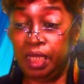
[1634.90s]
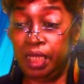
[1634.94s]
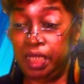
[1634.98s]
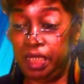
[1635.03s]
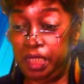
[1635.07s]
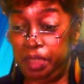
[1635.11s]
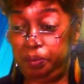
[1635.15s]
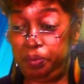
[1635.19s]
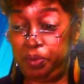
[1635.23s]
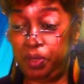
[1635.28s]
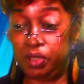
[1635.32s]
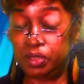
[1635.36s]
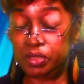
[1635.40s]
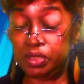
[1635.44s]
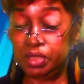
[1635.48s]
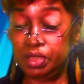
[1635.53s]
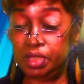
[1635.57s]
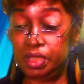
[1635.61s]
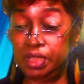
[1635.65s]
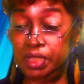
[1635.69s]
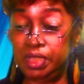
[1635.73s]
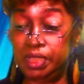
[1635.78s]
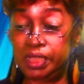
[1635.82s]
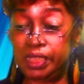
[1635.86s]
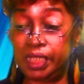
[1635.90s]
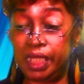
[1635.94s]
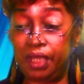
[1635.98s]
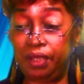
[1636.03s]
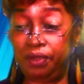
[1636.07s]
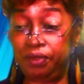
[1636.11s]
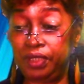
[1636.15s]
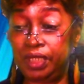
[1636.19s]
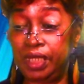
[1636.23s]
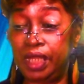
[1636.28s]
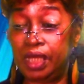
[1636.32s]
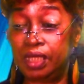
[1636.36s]
He personally
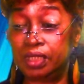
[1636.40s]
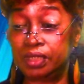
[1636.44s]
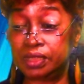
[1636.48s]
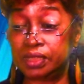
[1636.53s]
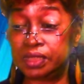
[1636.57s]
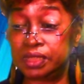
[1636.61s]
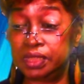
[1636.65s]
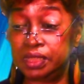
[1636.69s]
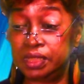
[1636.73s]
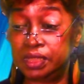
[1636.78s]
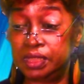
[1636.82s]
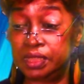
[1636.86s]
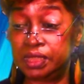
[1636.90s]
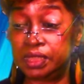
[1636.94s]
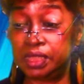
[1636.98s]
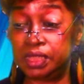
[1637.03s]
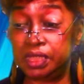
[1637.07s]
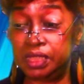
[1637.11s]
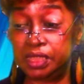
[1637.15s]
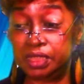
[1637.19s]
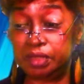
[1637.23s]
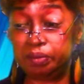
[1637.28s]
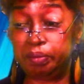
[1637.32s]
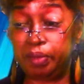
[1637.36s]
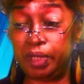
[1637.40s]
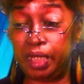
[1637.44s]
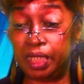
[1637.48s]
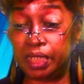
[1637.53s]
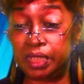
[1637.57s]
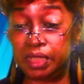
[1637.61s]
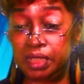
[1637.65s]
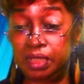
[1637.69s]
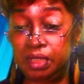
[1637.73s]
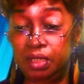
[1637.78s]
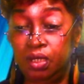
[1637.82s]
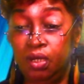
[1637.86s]
carried our sins in His
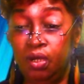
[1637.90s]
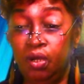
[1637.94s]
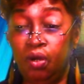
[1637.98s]
body